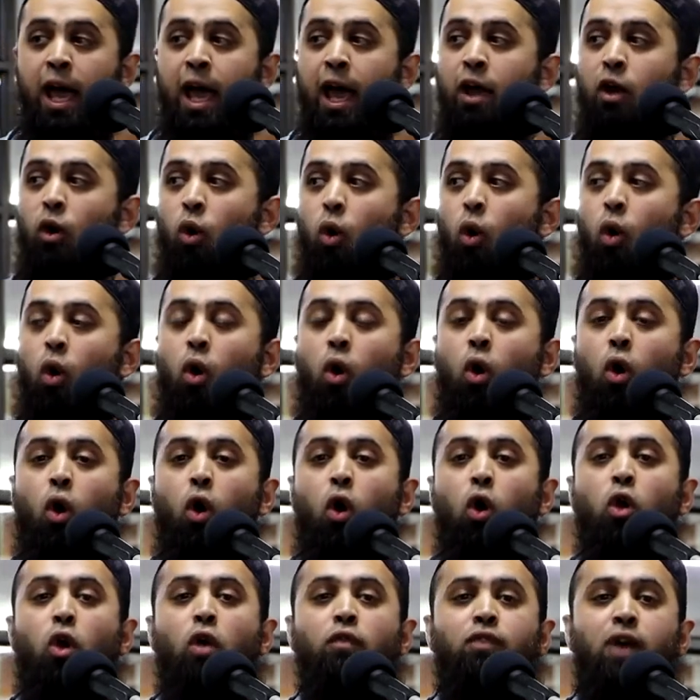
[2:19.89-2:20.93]
And
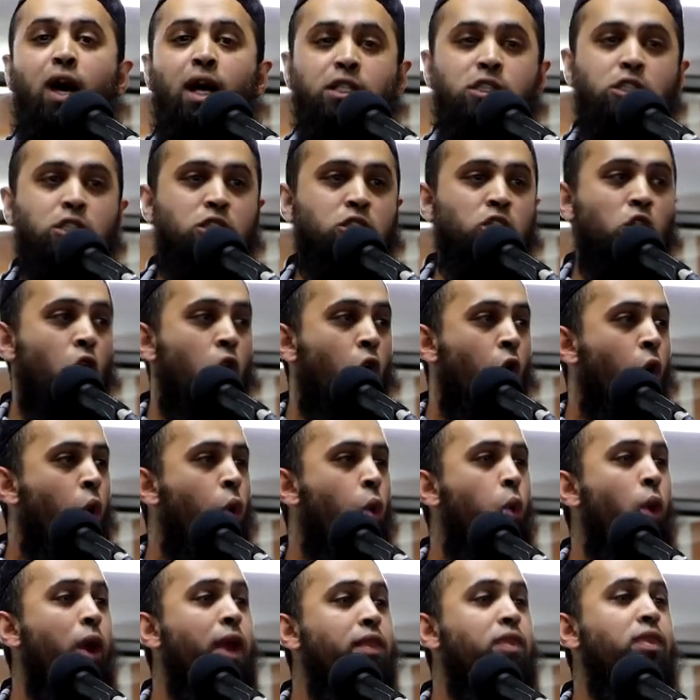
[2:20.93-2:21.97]
all of us
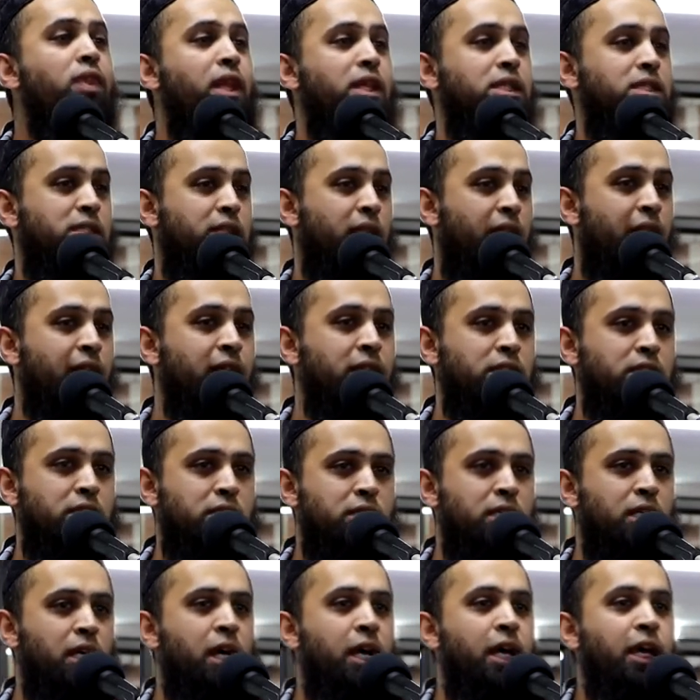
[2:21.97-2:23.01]
who win this
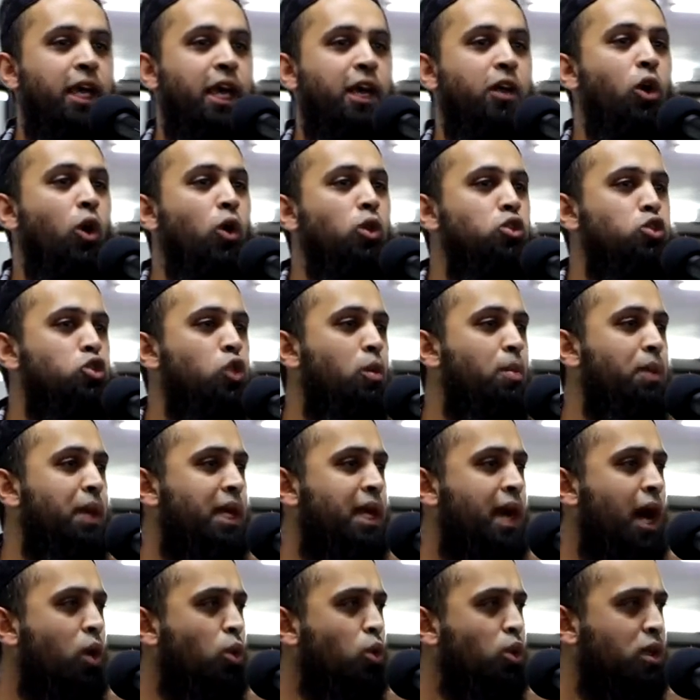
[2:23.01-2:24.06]
race can also be
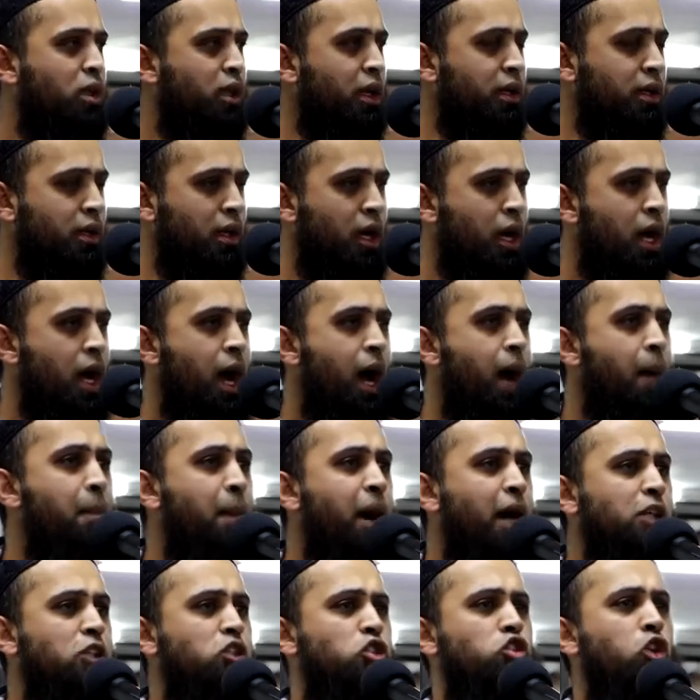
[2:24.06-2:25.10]
counted
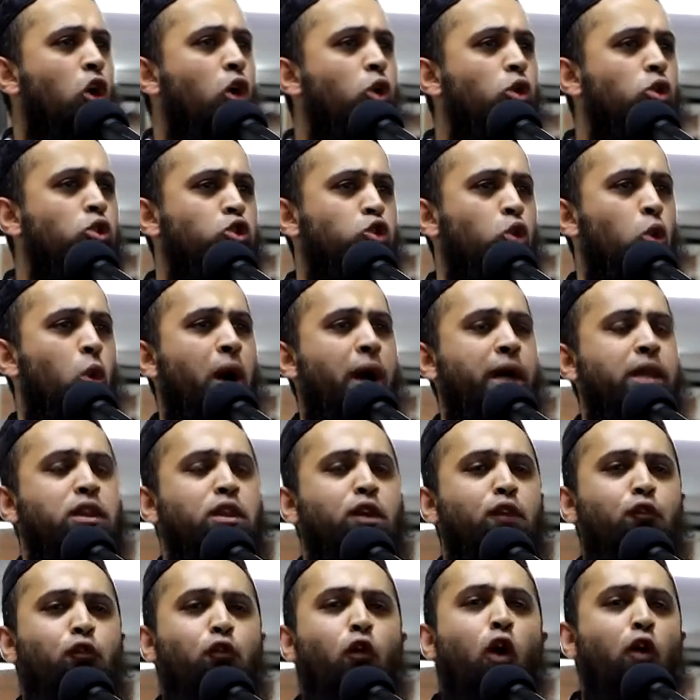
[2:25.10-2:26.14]
amongst those who are in
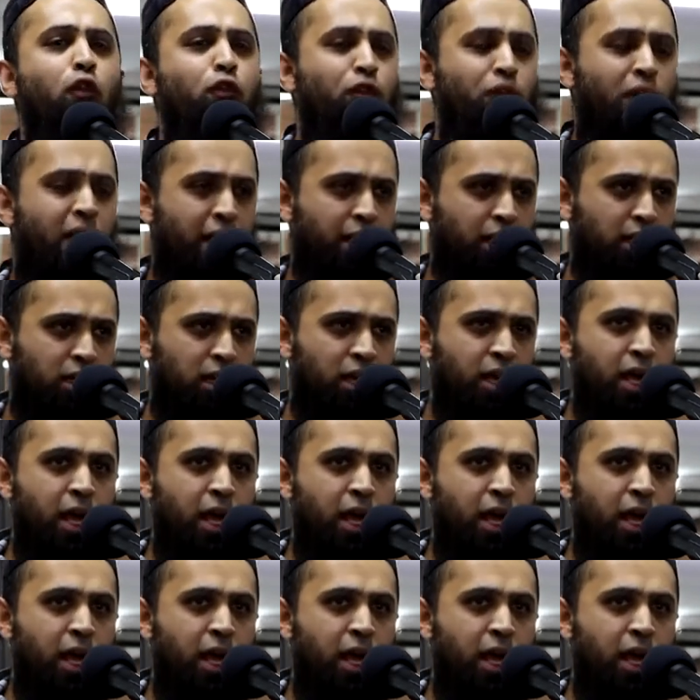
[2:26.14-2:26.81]
the forefront